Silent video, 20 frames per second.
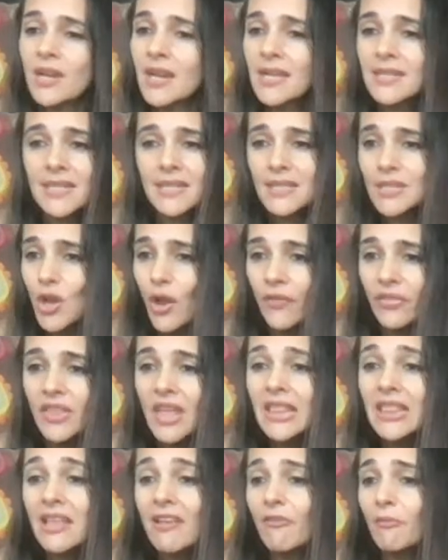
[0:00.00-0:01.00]
realize it's not
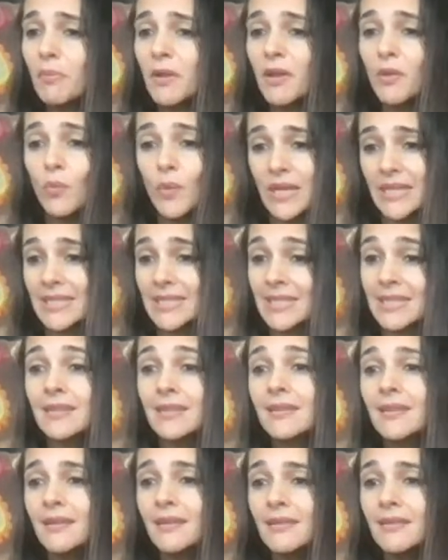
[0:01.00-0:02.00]
that they've been wasted
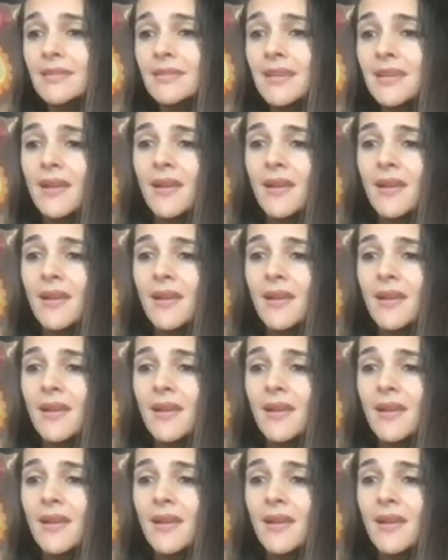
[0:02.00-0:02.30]
years.